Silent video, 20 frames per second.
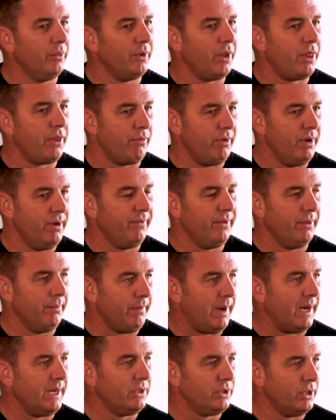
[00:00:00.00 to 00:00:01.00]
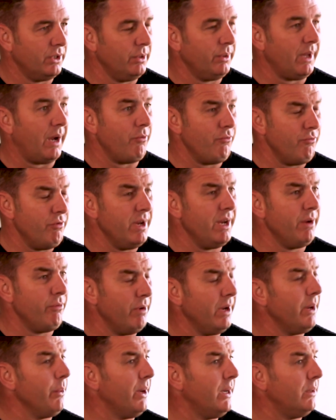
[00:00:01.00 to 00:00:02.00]
the three of them managed to do that really,
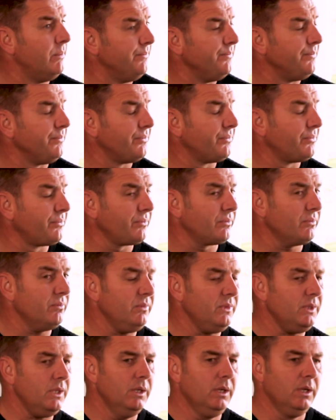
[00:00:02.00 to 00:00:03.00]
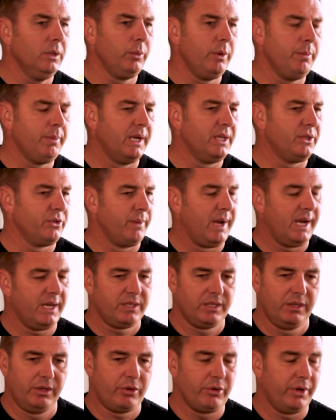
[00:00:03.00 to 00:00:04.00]
really well. And we played some
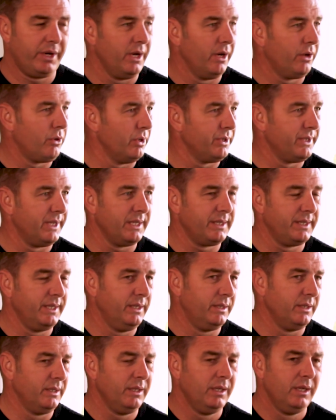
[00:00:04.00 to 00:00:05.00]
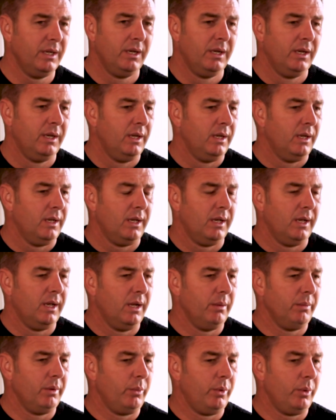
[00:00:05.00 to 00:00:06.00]
excellent cricket across that season,
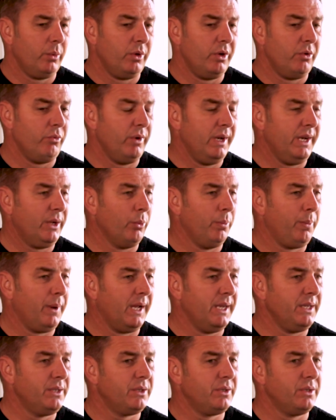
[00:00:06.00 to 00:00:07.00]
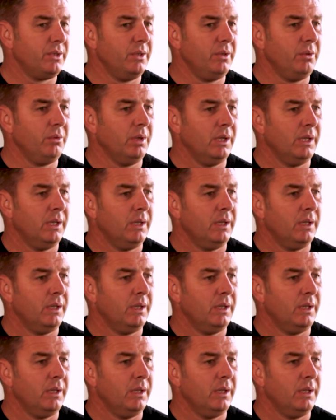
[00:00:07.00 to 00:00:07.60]
and we were in a really good place to